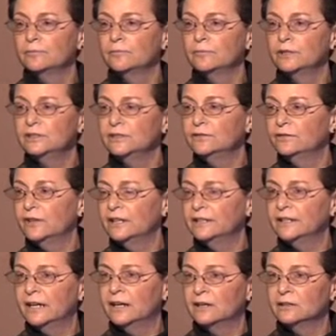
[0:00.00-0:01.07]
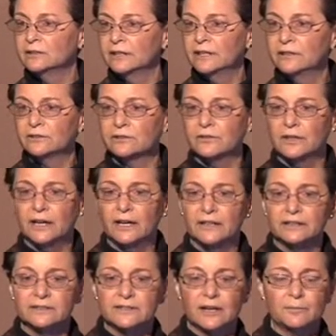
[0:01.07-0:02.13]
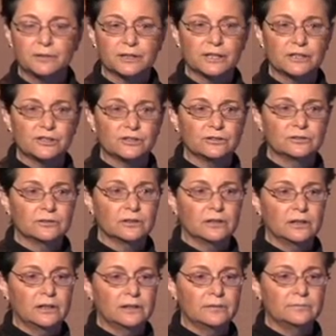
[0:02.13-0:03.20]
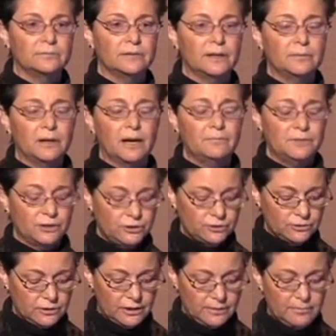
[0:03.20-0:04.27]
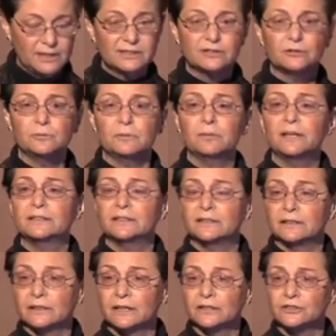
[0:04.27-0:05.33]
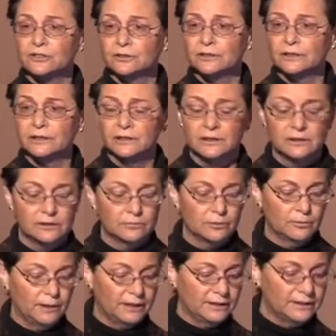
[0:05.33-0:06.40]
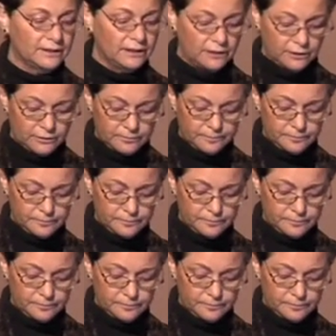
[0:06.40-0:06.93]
We did find out later that his application, I'm not sure, it may still be pending, actually. We're waiting to hear.